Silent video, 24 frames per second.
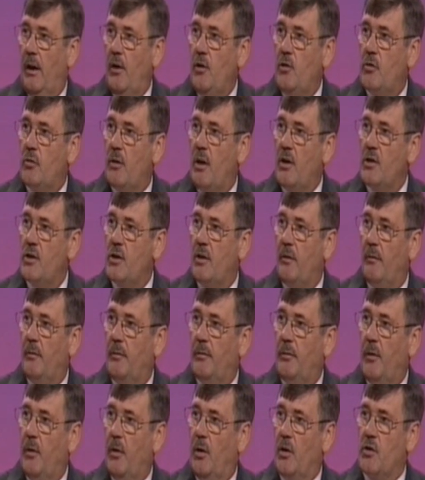interest
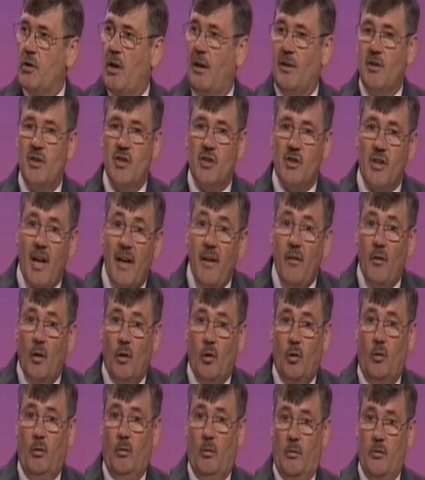first and stay
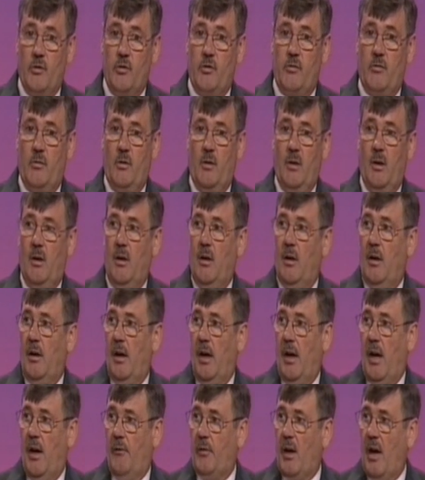the course
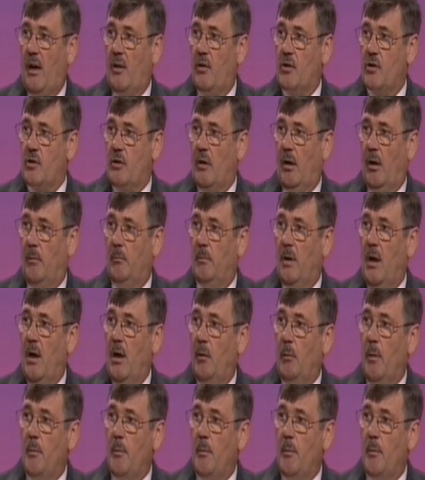in Afghanistan.